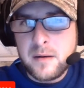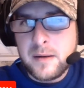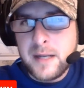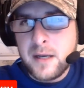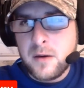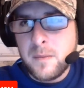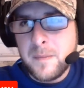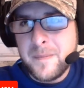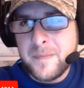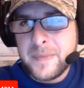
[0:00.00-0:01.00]
Now,
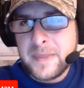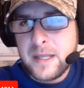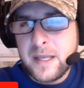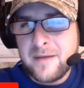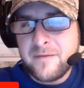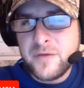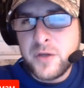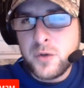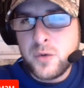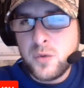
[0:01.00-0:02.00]
if
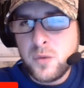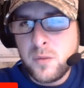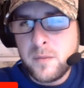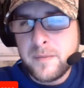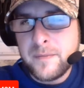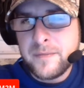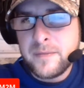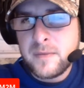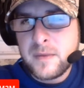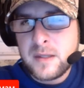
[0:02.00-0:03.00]
you
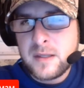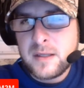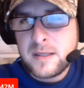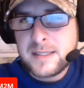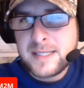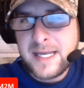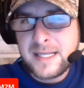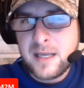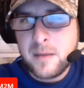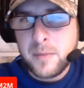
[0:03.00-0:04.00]
take that